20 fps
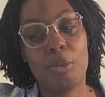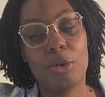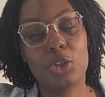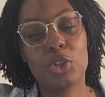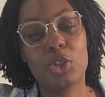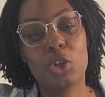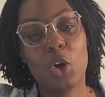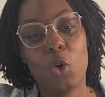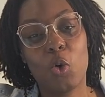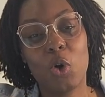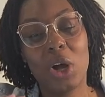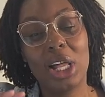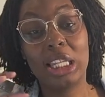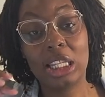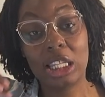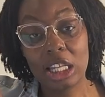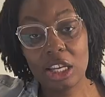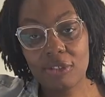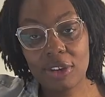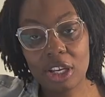So
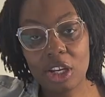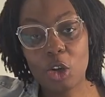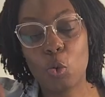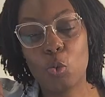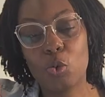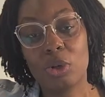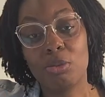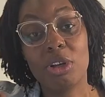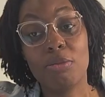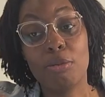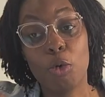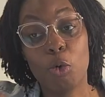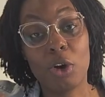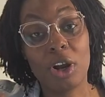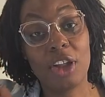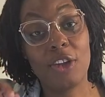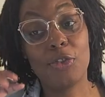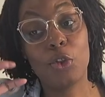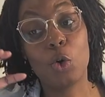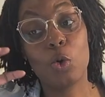living would be more
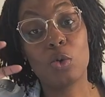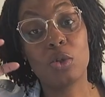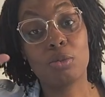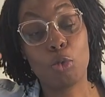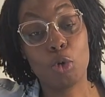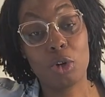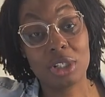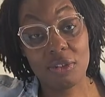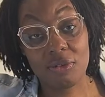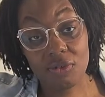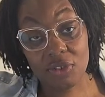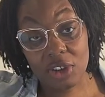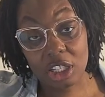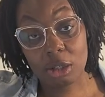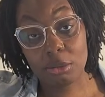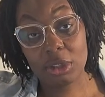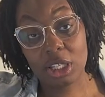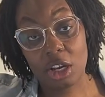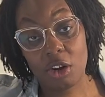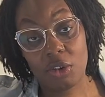in those more
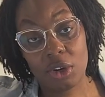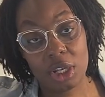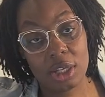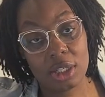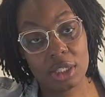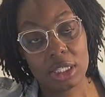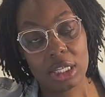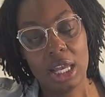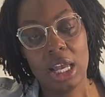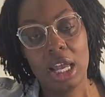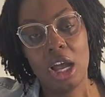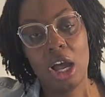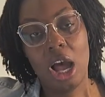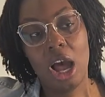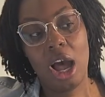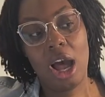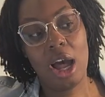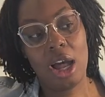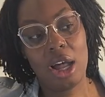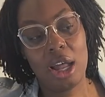developed areas,
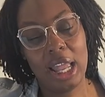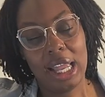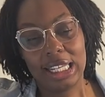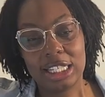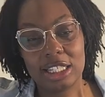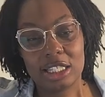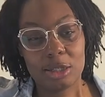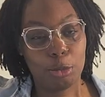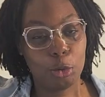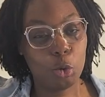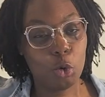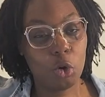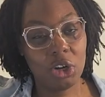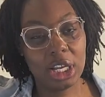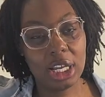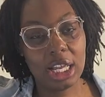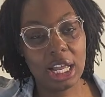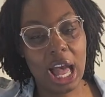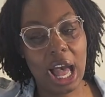and exploring.